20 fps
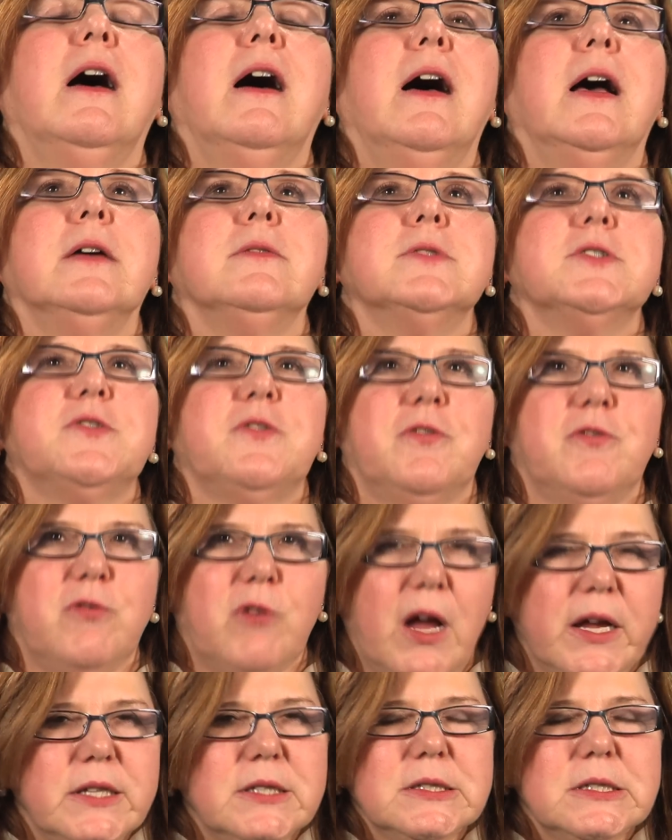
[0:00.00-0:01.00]
I was
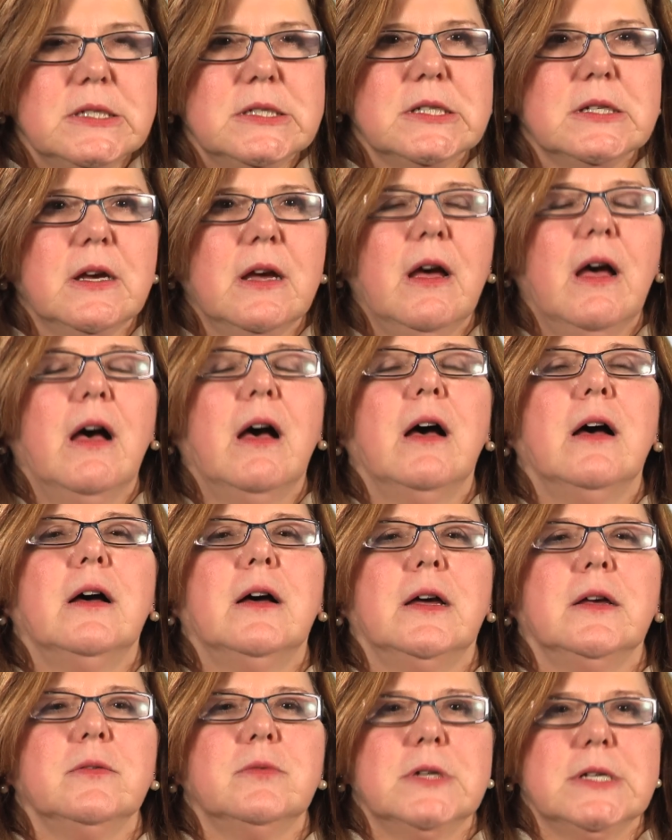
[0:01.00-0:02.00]
frightened.
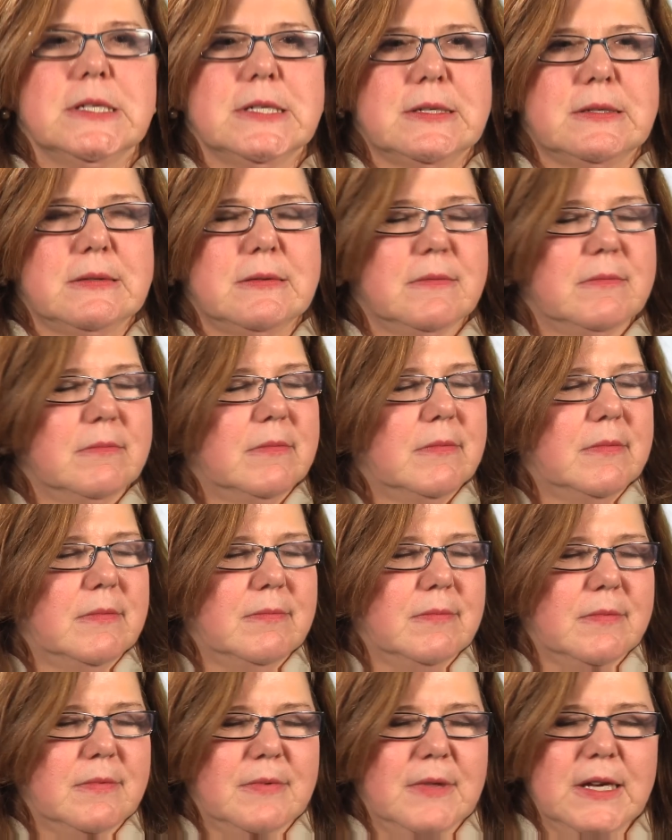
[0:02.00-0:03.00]
I was
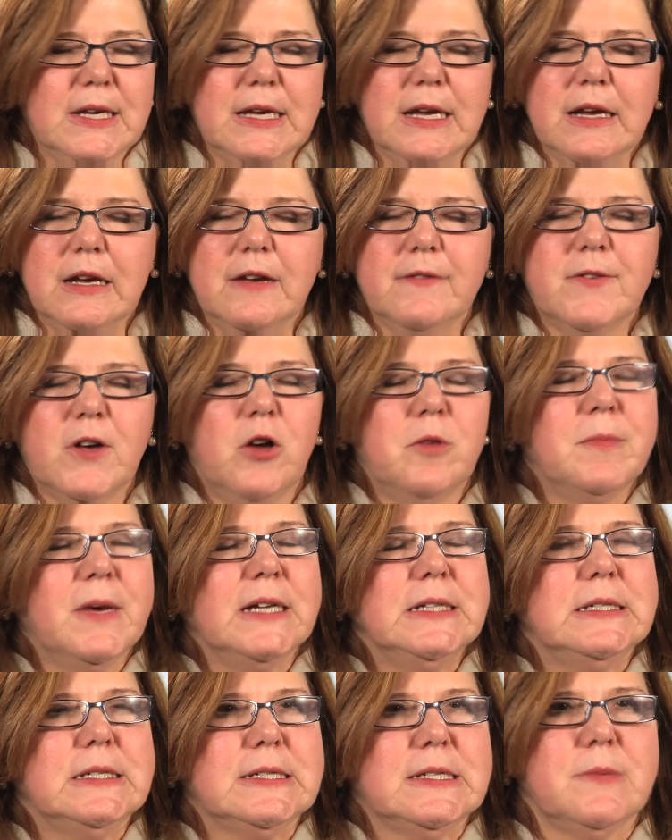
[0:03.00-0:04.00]
thinking of all
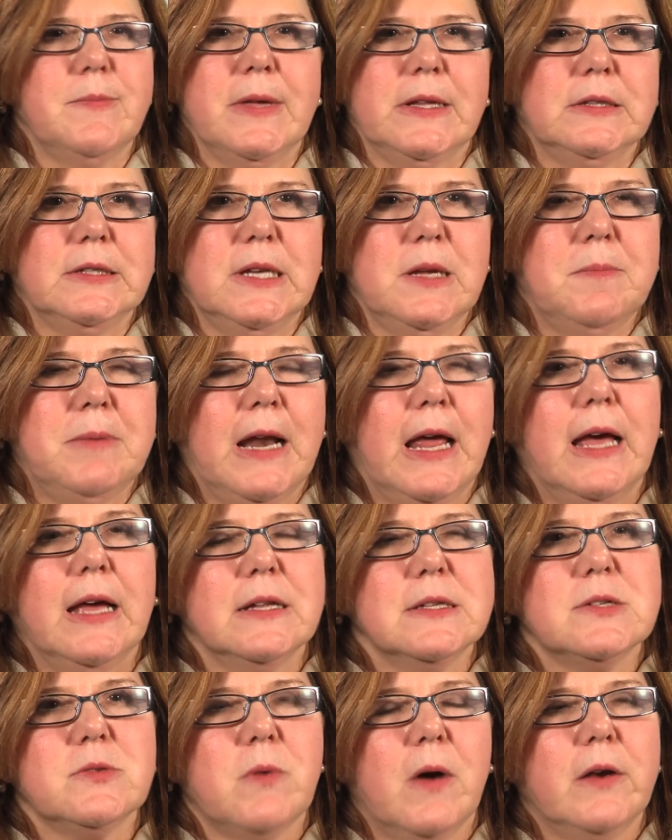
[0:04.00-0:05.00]
my disability
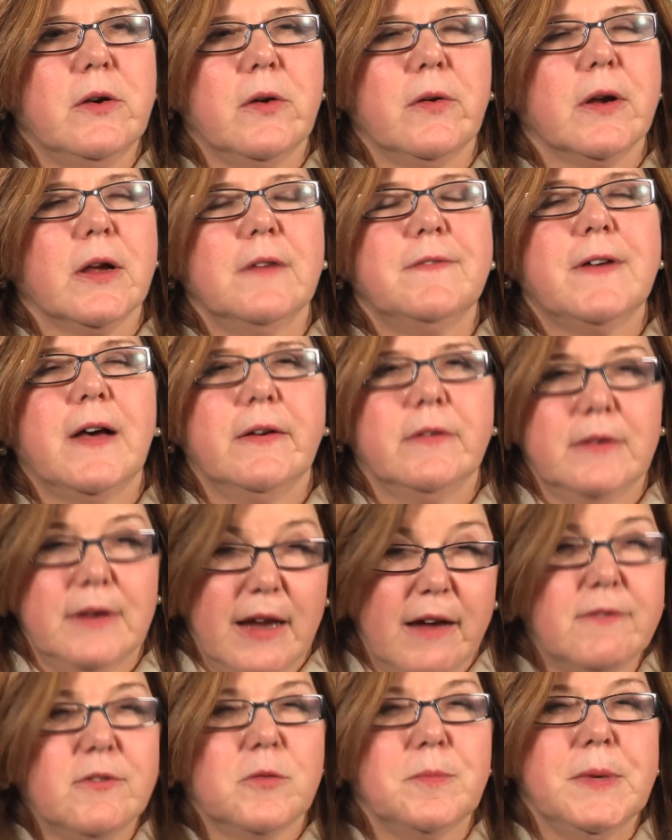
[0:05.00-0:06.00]
plans, wondering if I would
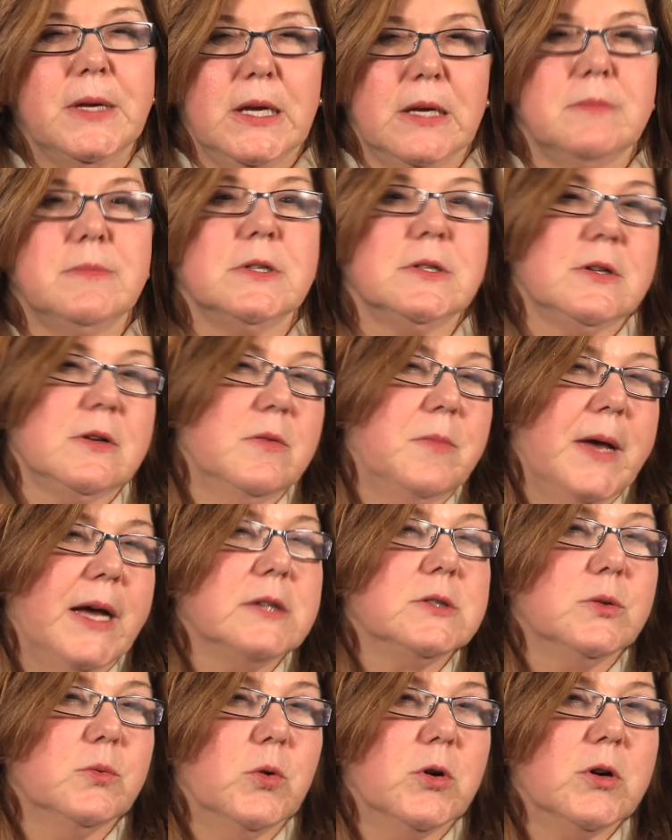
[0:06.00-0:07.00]
ever be able to go back to